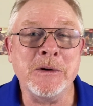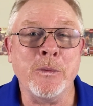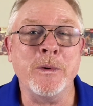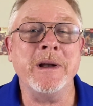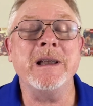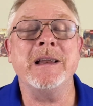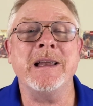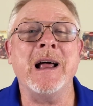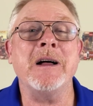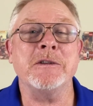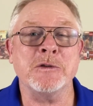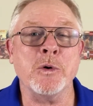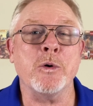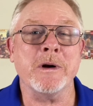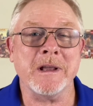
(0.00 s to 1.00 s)
We need an
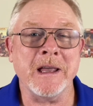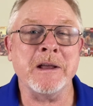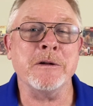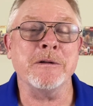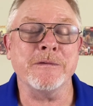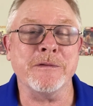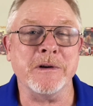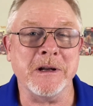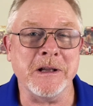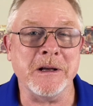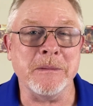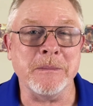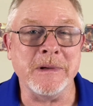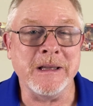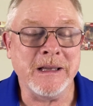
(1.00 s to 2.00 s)
outdoor kennel for him.